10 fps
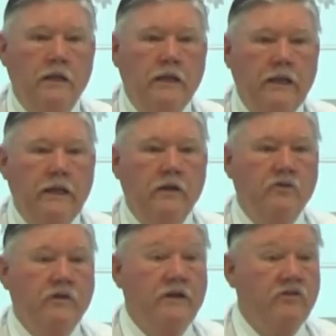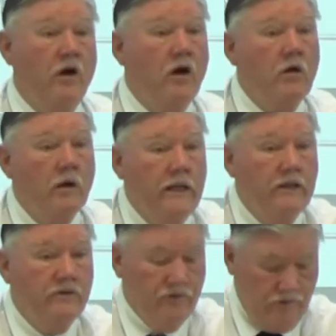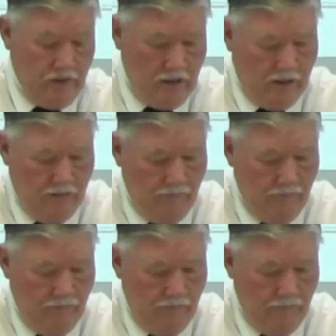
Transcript: it is that's our ensign.